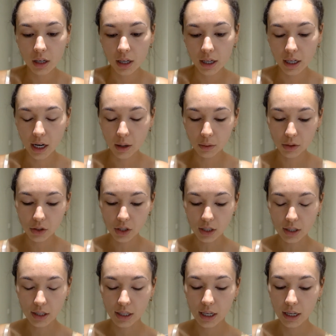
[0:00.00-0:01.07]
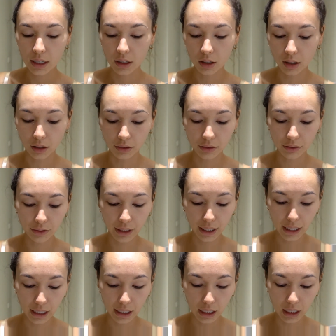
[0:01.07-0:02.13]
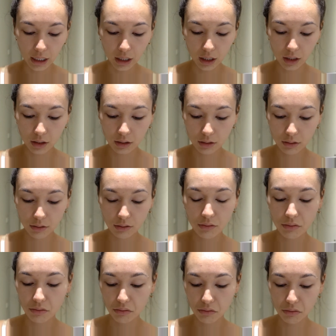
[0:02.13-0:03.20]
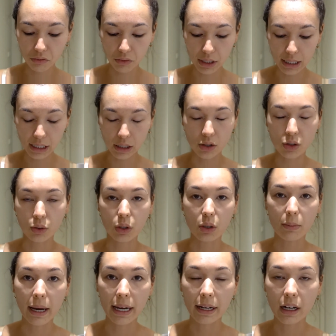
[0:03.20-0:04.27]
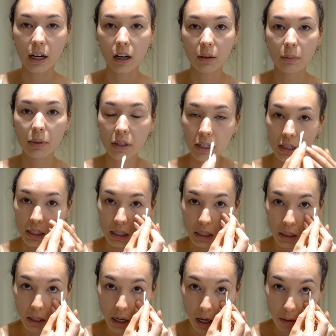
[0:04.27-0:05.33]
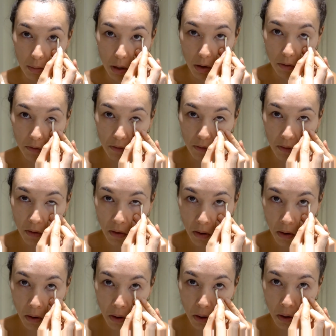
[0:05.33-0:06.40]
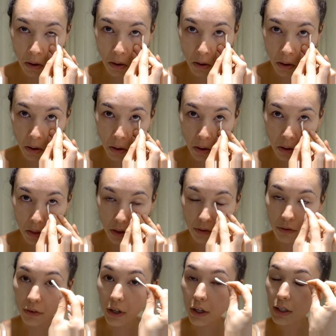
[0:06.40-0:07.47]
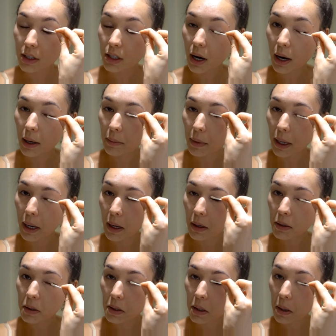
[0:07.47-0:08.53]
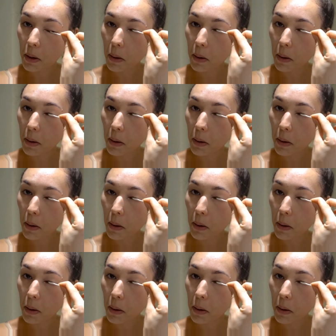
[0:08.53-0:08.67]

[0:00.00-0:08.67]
and I will just get off any residual makeup that didn't come off the first time round.